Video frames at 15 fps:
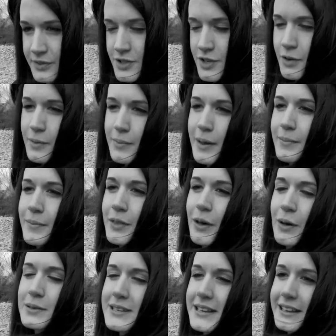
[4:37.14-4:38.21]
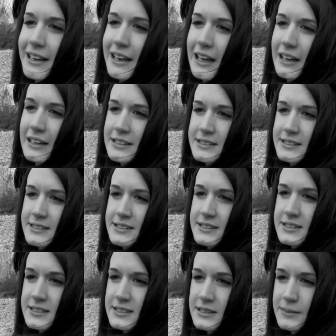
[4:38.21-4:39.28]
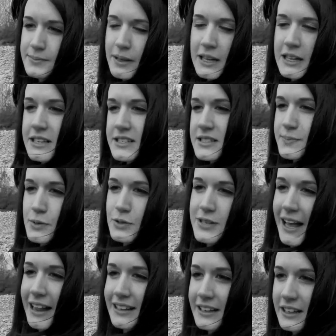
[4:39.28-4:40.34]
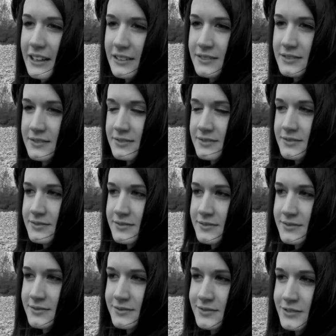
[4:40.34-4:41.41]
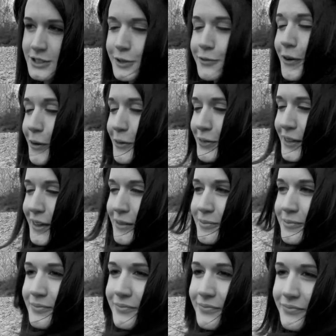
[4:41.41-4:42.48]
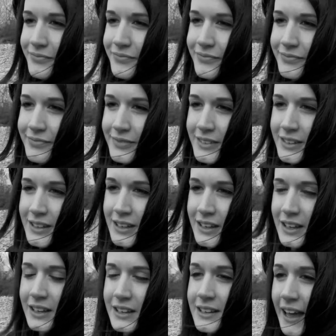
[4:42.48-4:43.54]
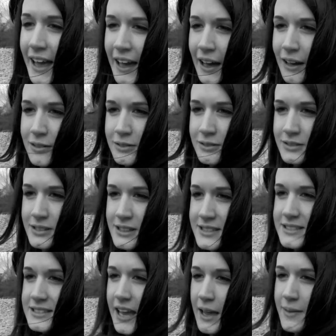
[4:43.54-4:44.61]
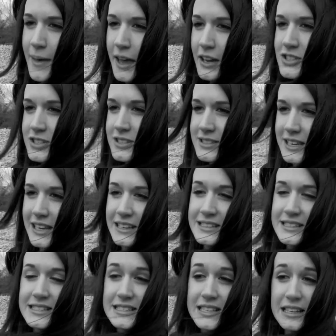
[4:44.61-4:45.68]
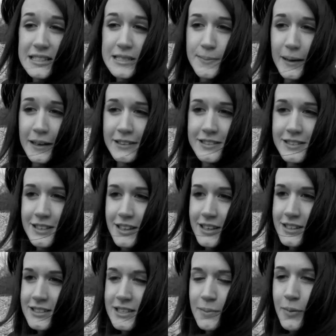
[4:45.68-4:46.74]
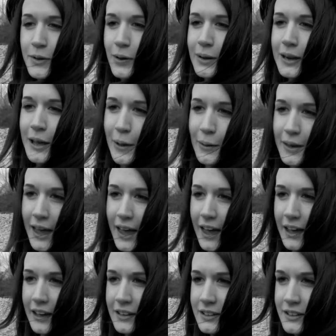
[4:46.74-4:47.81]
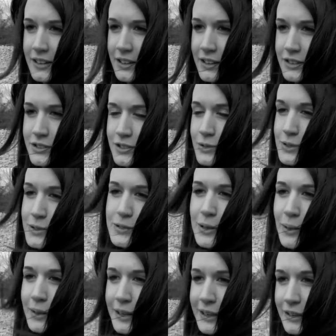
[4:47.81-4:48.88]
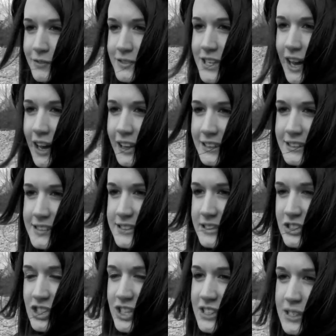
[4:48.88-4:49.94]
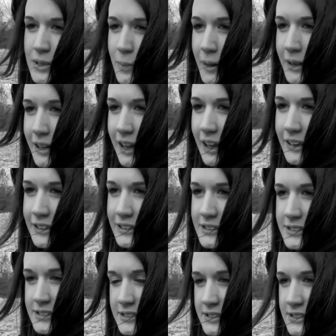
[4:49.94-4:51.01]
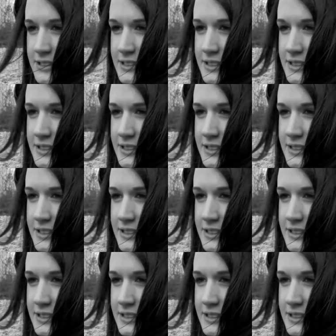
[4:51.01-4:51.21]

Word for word: Do you remember those headlines? Police brutality? You wrote them. Now, the same actions against suspects seem purely okay due to donning of tights and cheesy one-liners.